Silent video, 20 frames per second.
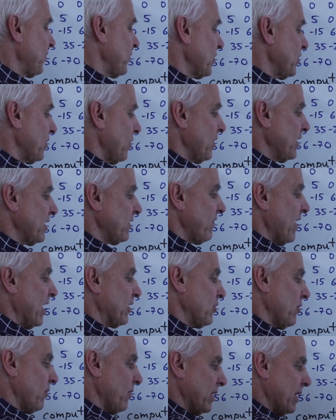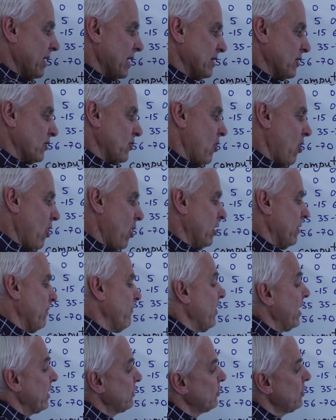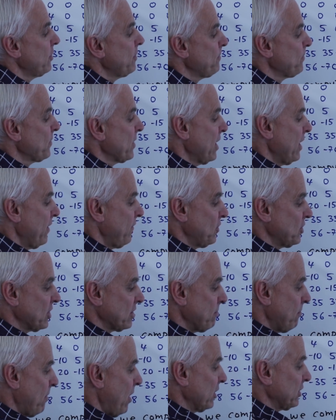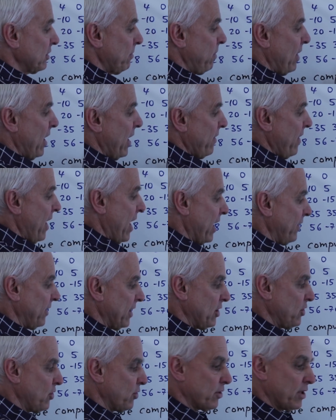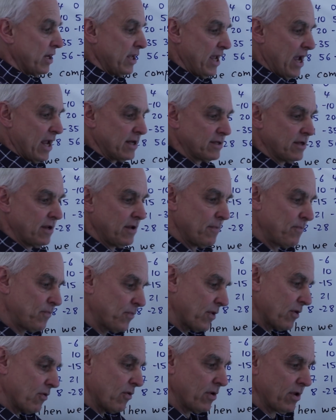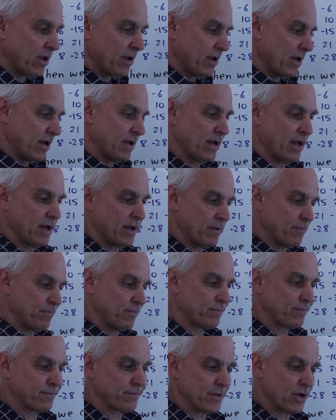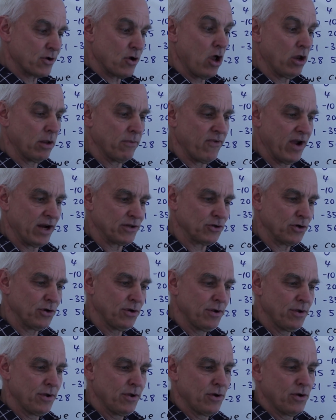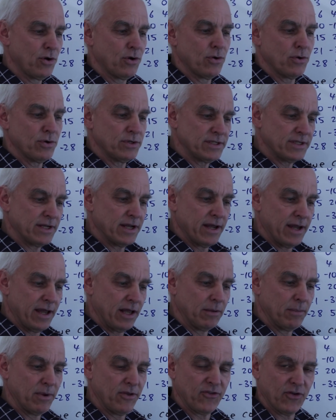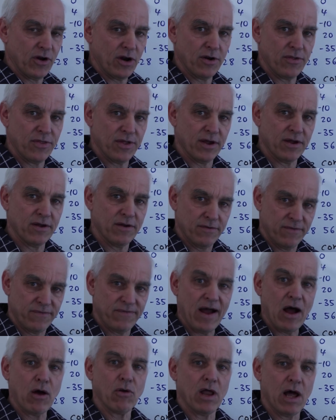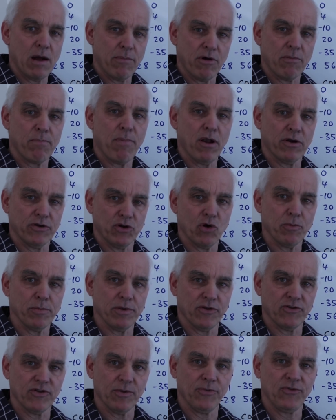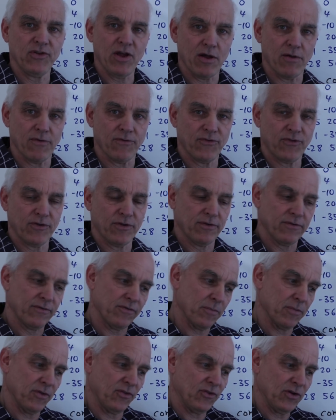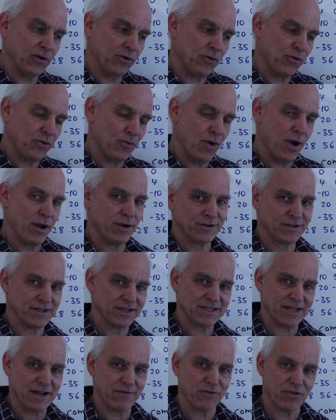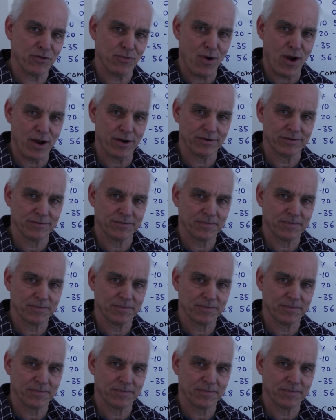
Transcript: So this vector written as a column vector. If you just multiply that, then you're going to get the column vector whose elements are the Faulhaber polynomials themselves, from the 0th one to the 7th one.